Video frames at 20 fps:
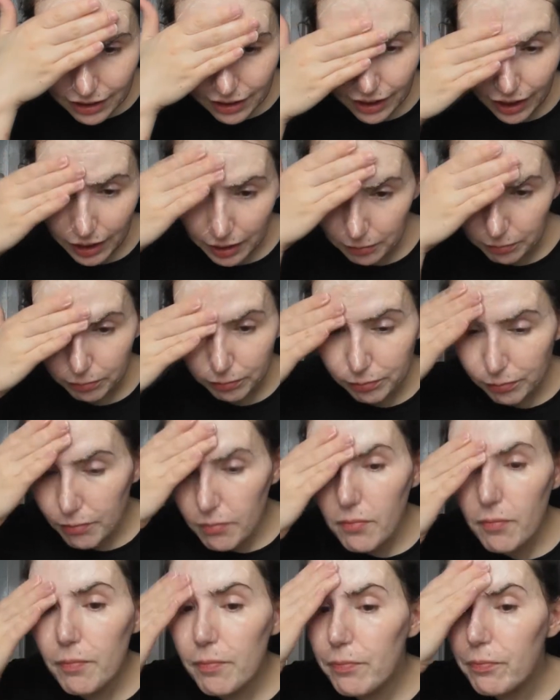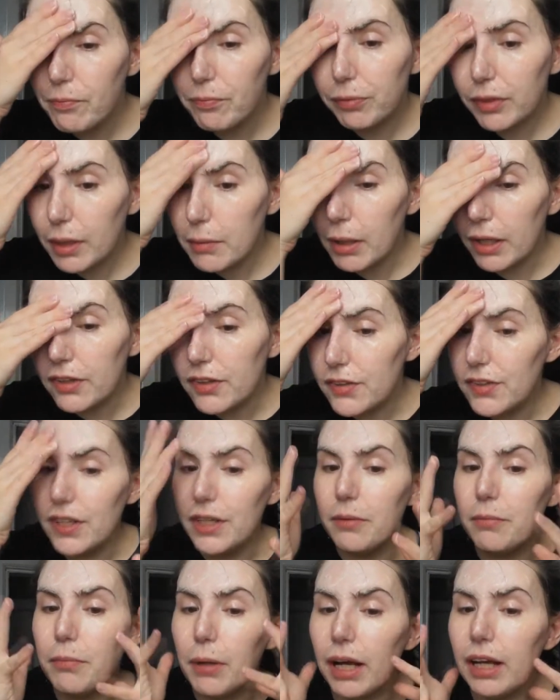As you
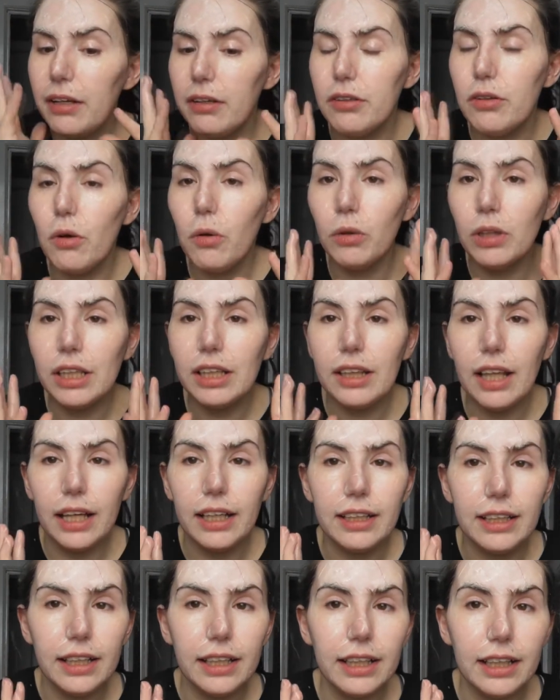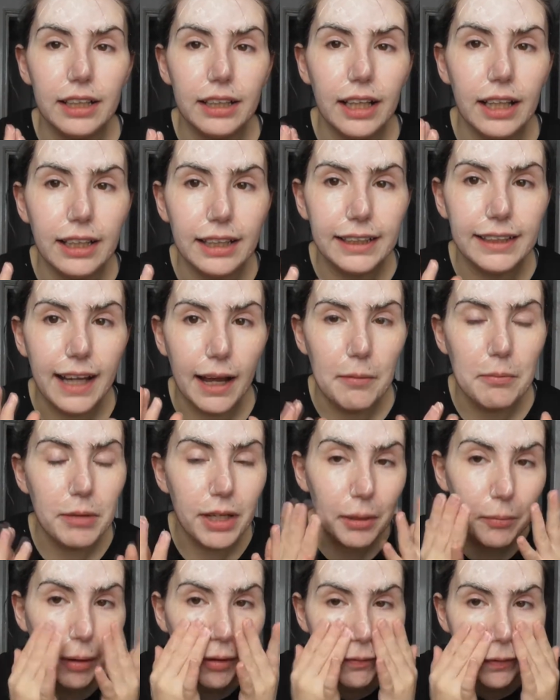see, by only lightly
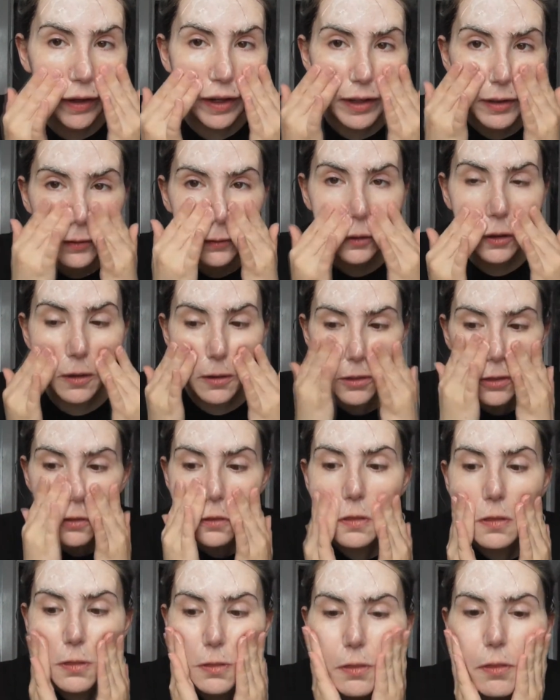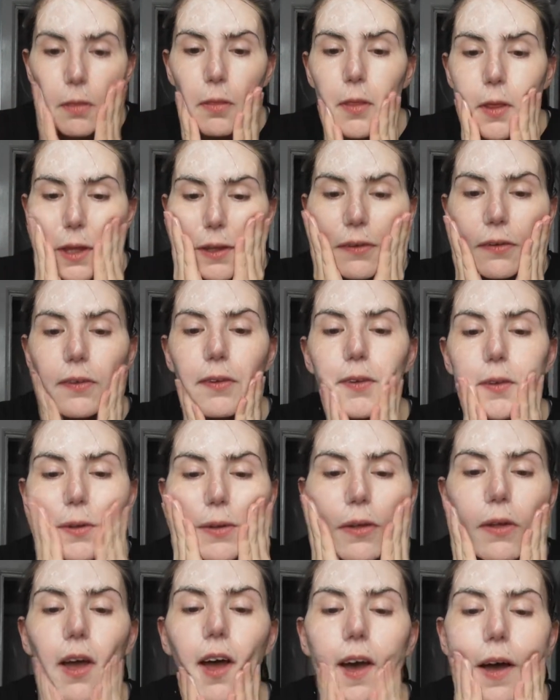dampening my face,
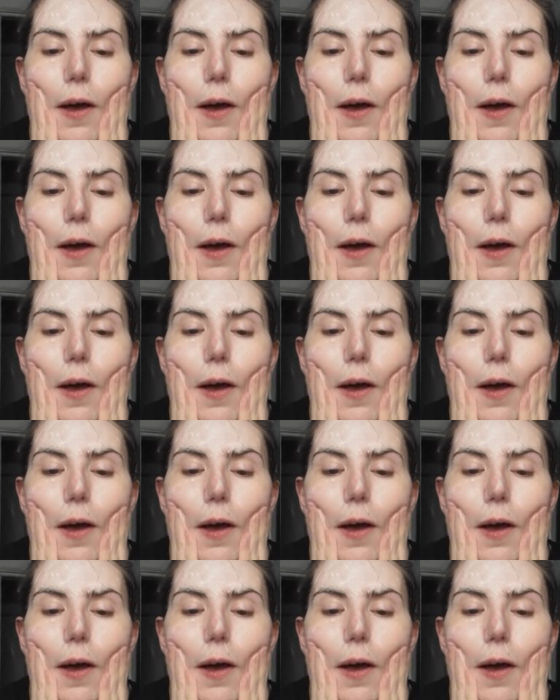this